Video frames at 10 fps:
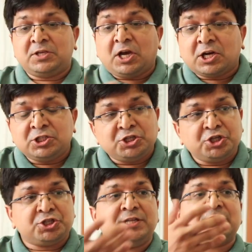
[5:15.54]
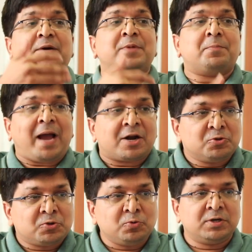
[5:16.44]
The younger generation is coming back
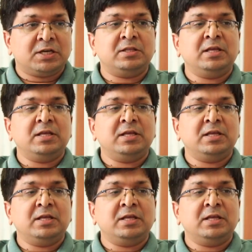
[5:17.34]
to Surat.